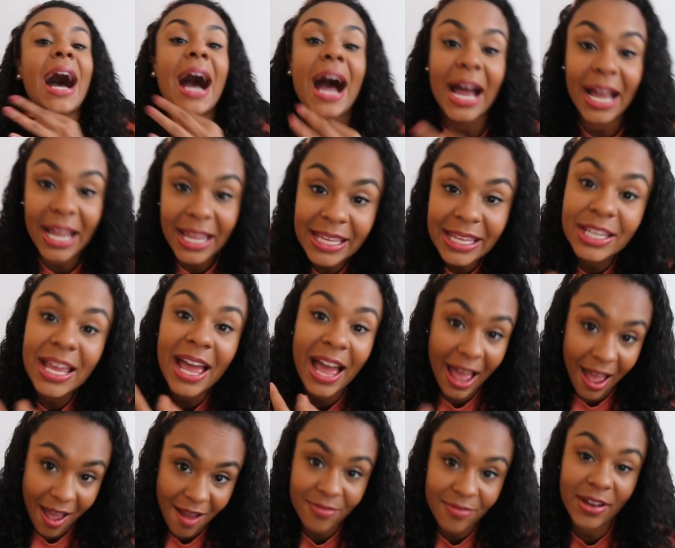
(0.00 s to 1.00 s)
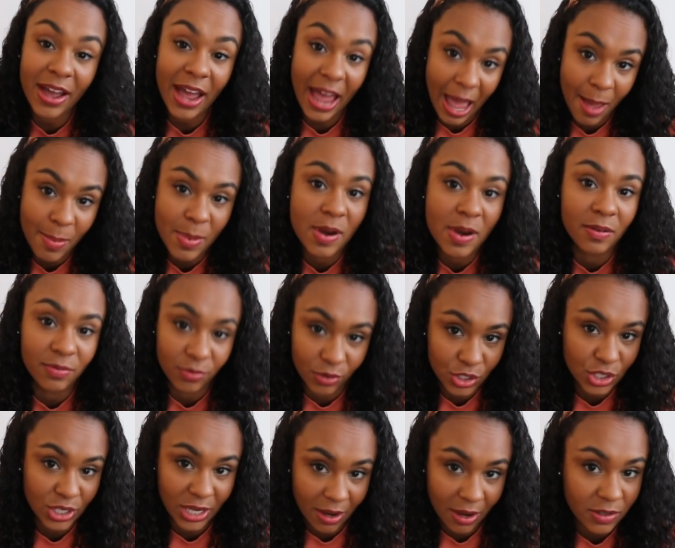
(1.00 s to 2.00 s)
I have a habit of
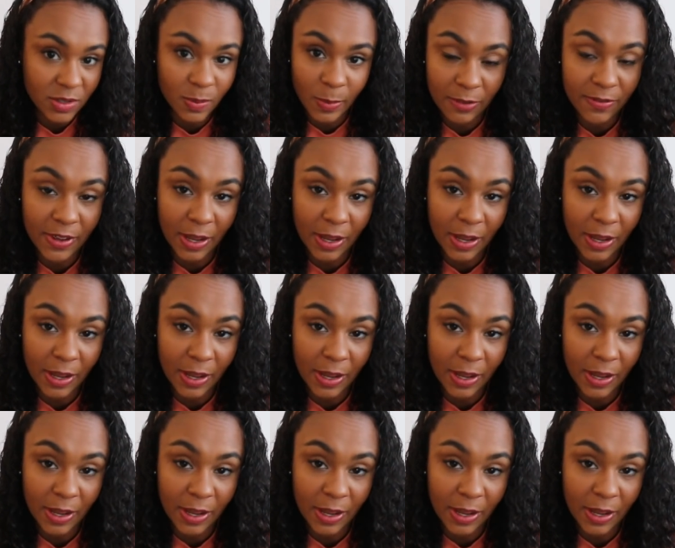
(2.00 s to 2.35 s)
reaching out to my